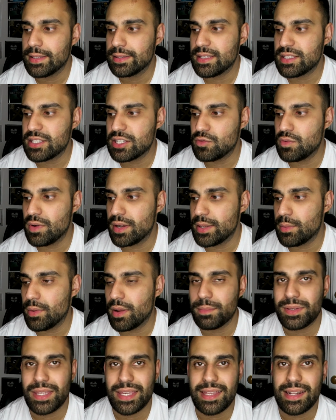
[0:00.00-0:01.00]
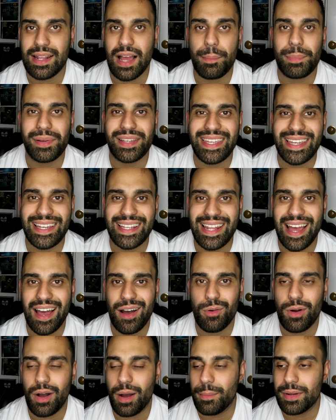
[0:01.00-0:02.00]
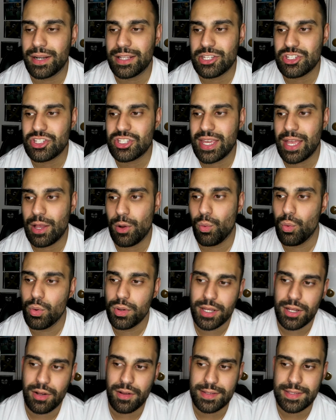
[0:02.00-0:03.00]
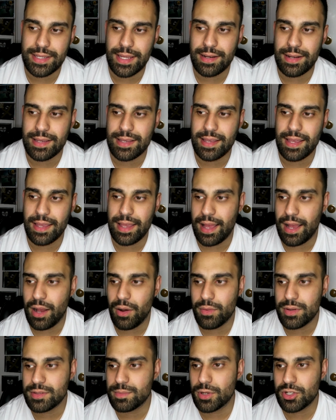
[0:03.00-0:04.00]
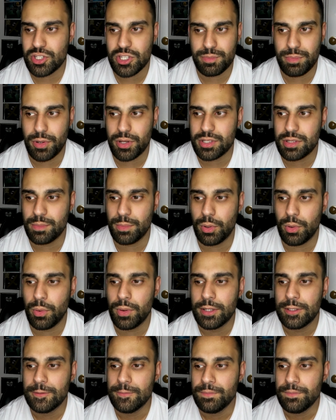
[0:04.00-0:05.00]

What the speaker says: This is really where I'm kicking it up a gear now. I'm gonna just get all the content out as much as possible.